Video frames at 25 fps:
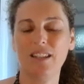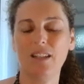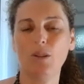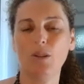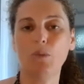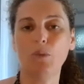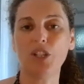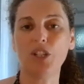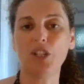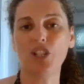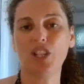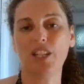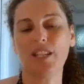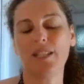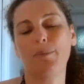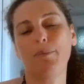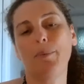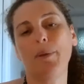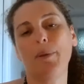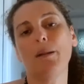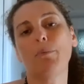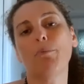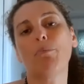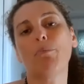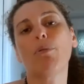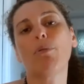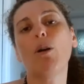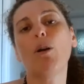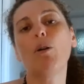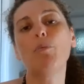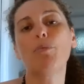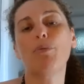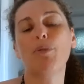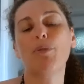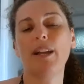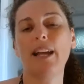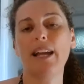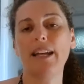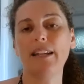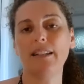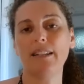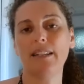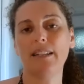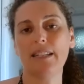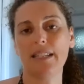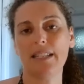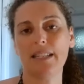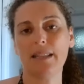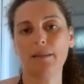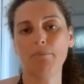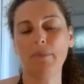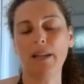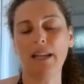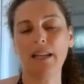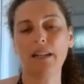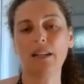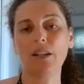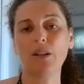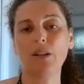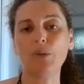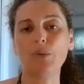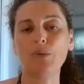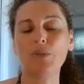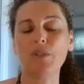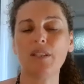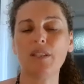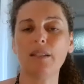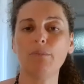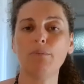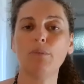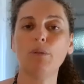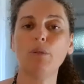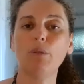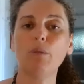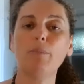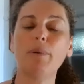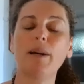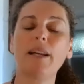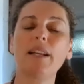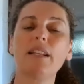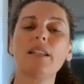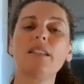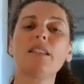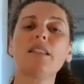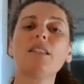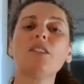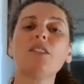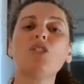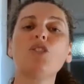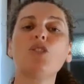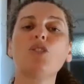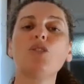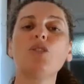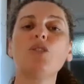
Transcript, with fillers: which has been appropriated as the medical symbol, but it's the,